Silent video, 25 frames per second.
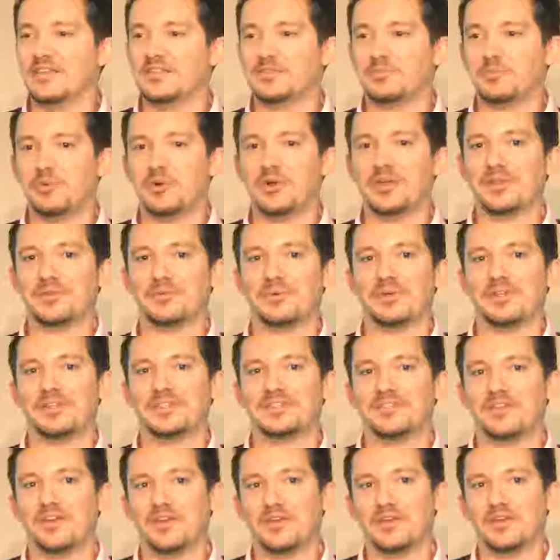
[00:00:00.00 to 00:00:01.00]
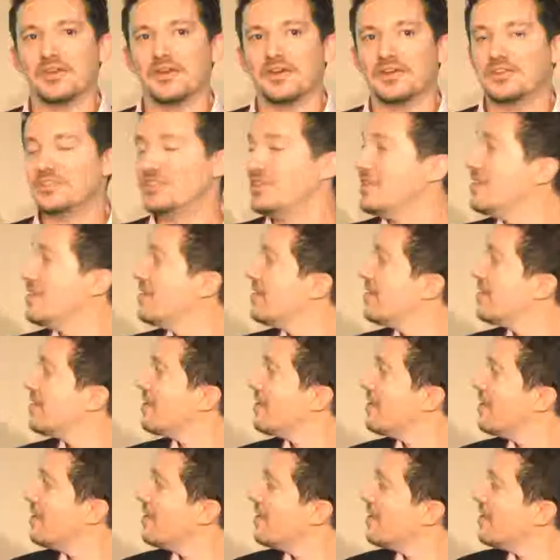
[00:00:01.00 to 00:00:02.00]
this point when it's very urgent.
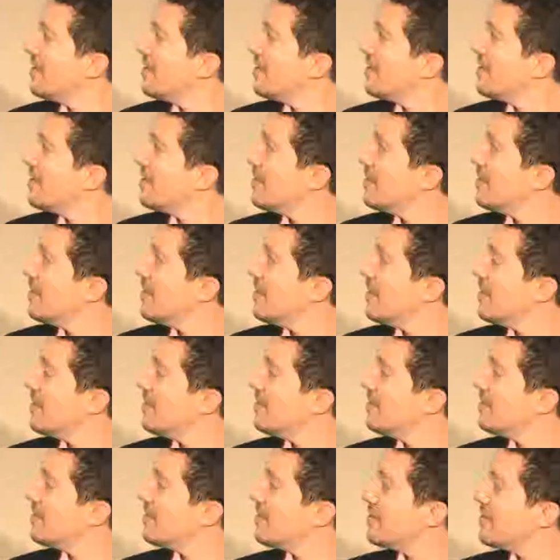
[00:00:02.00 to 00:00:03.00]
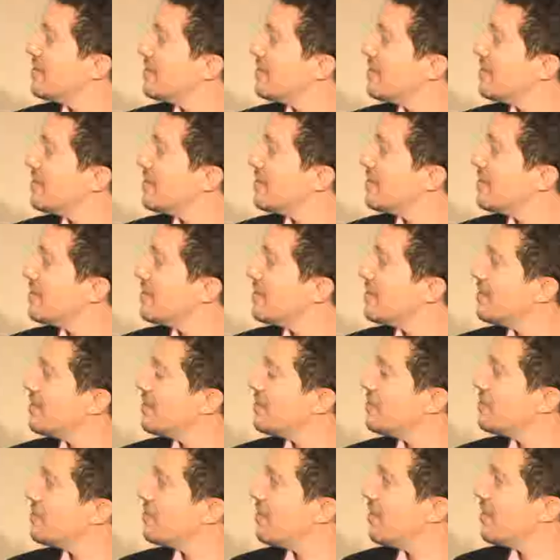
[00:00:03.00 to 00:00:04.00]
And
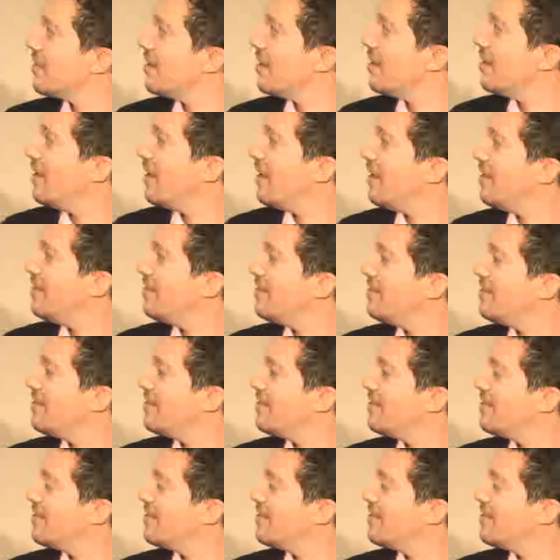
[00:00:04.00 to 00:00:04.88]
trying again.